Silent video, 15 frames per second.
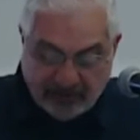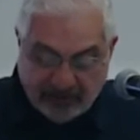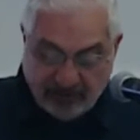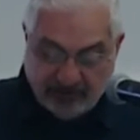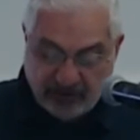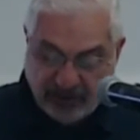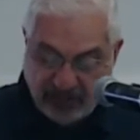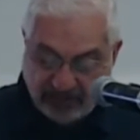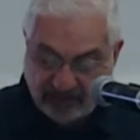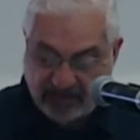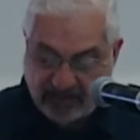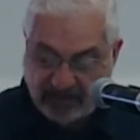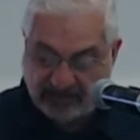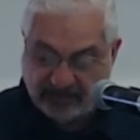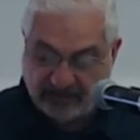of the
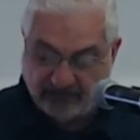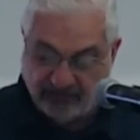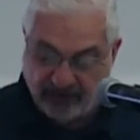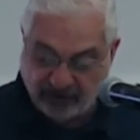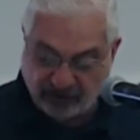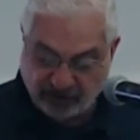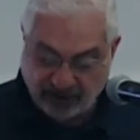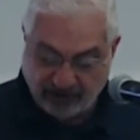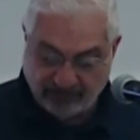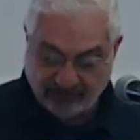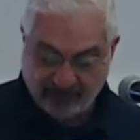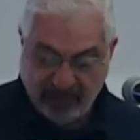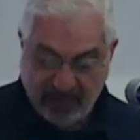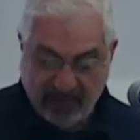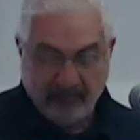Genocide Convention
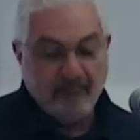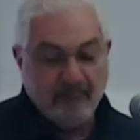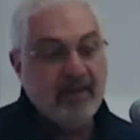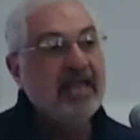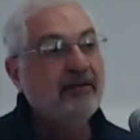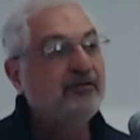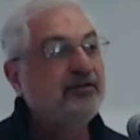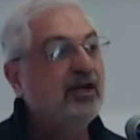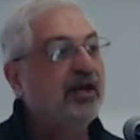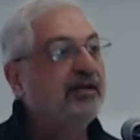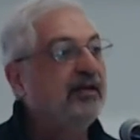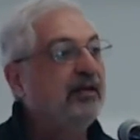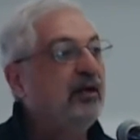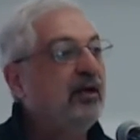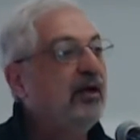may have
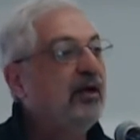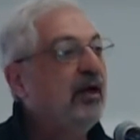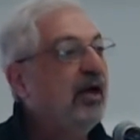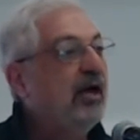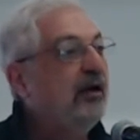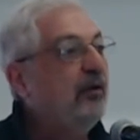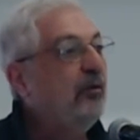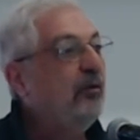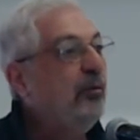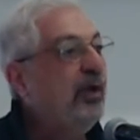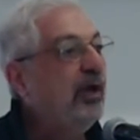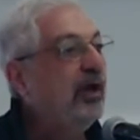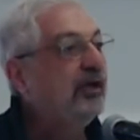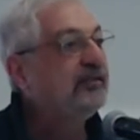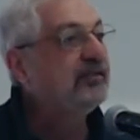done
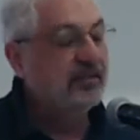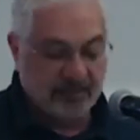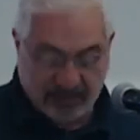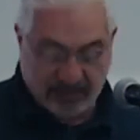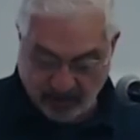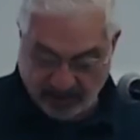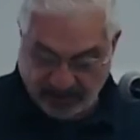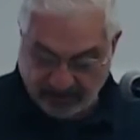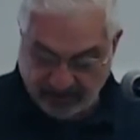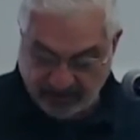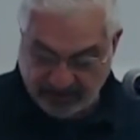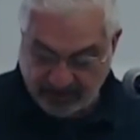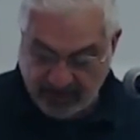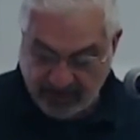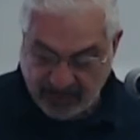us
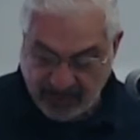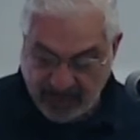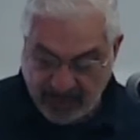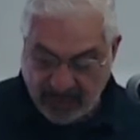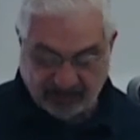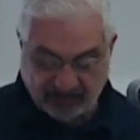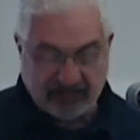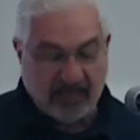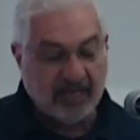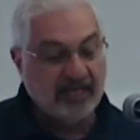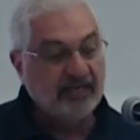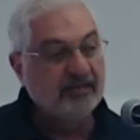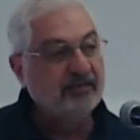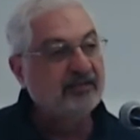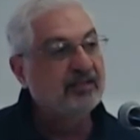historians and political
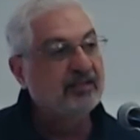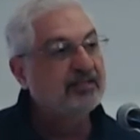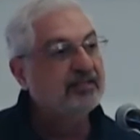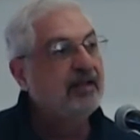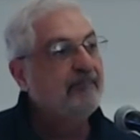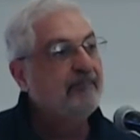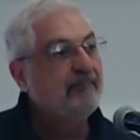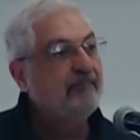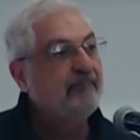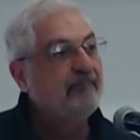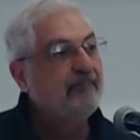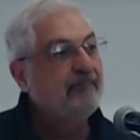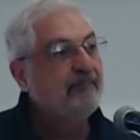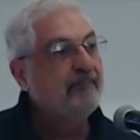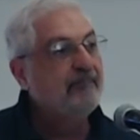scientists a
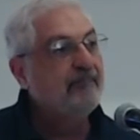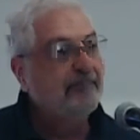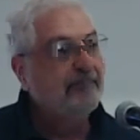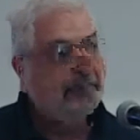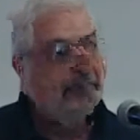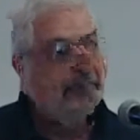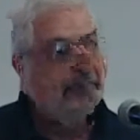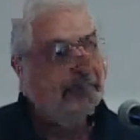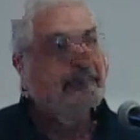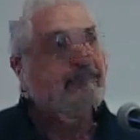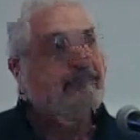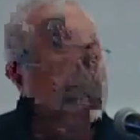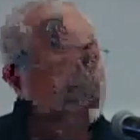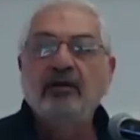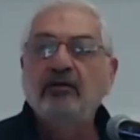favor
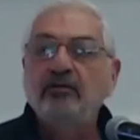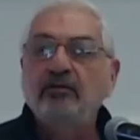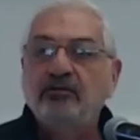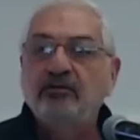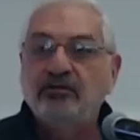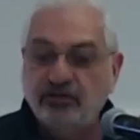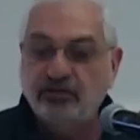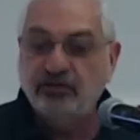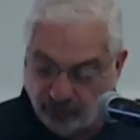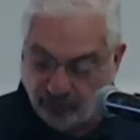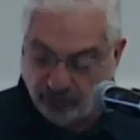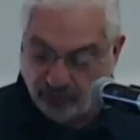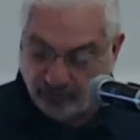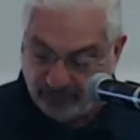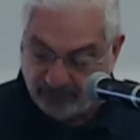limiting the
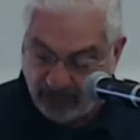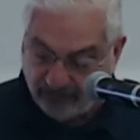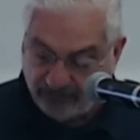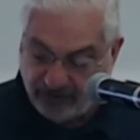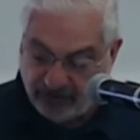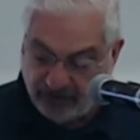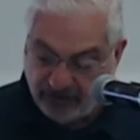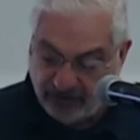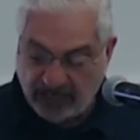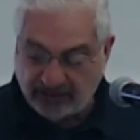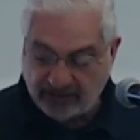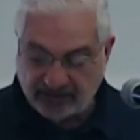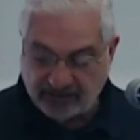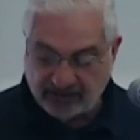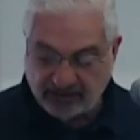of the United
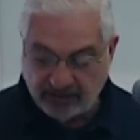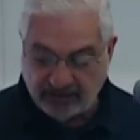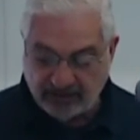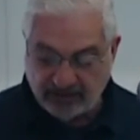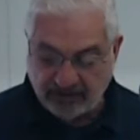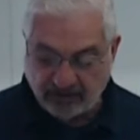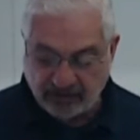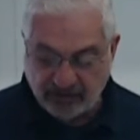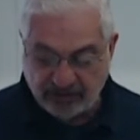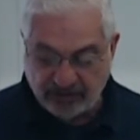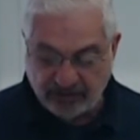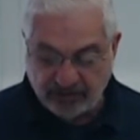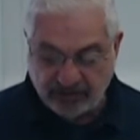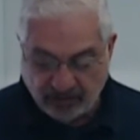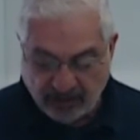Nations,
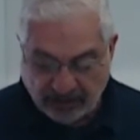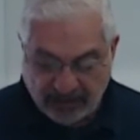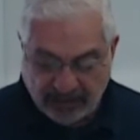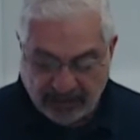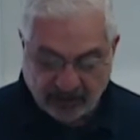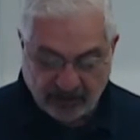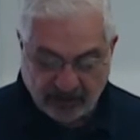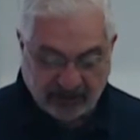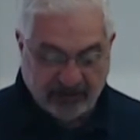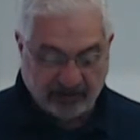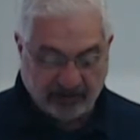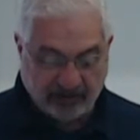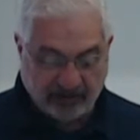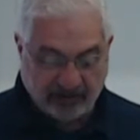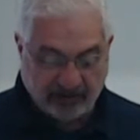United Nations Convention
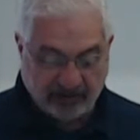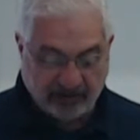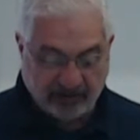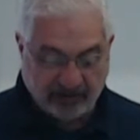on the